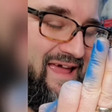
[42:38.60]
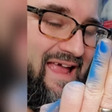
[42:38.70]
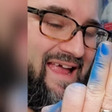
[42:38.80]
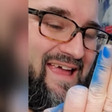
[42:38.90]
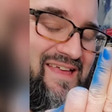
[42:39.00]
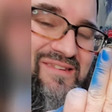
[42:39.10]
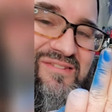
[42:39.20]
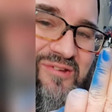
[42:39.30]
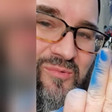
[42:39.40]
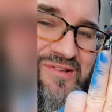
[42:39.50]
And
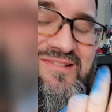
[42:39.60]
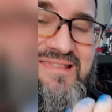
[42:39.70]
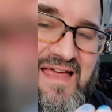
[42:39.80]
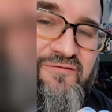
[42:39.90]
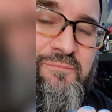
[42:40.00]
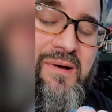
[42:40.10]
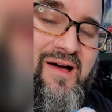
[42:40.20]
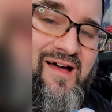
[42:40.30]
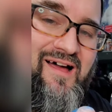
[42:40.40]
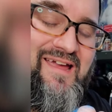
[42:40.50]
so what's left
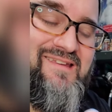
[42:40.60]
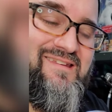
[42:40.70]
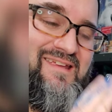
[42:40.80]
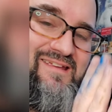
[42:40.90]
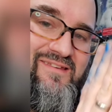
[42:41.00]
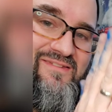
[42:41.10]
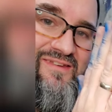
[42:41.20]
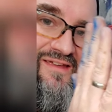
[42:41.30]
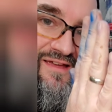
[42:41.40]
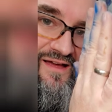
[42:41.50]
behind is
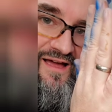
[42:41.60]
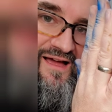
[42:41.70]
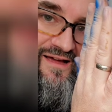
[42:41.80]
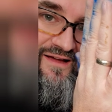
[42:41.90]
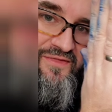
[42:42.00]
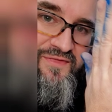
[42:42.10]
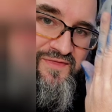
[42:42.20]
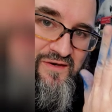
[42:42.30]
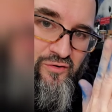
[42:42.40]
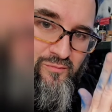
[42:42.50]
a
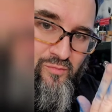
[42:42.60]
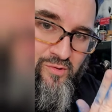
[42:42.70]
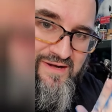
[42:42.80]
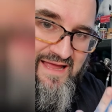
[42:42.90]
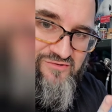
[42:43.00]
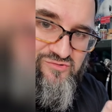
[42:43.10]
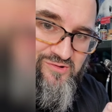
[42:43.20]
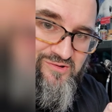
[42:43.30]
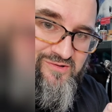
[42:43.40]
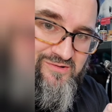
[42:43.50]
thinner, more
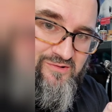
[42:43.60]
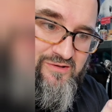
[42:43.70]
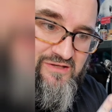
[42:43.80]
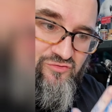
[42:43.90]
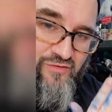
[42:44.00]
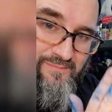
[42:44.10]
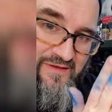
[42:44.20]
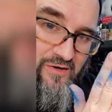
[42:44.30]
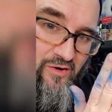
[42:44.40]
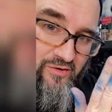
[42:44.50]
natural looking drip
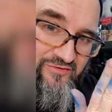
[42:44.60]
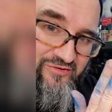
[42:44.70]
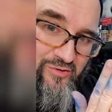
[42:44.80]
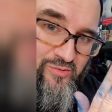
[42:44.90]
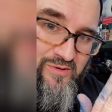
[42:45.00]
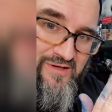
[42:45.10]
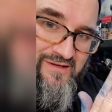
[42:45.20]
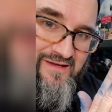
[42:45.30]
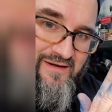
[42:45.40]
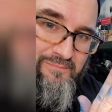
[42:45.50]
that also
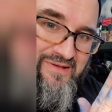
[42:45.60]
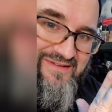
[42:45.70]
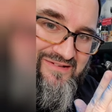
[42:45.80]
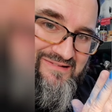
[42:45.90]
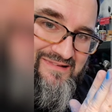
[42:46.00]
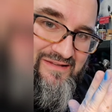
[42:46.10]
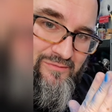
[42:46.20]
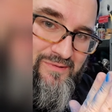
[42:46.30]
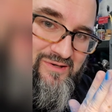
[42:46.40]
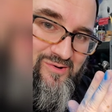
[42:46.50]
kind of plays a
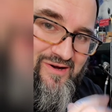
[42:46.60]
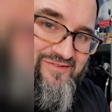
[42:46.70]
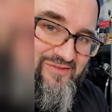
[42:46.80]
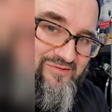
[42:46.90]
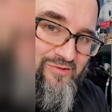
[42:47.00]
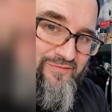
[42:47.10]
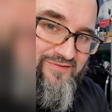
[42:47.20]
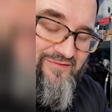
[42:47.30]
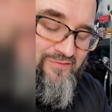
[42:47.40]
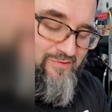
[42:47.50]
little bit across the
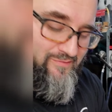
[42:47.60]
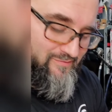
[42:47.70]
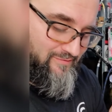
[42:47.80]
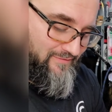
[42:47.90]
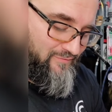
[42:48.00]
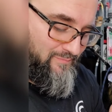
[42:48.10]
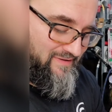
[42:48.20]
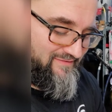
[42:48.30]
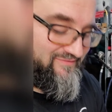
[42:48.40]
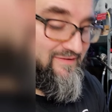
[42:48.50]
surface of your
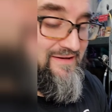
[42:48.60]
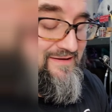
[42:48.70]
piece.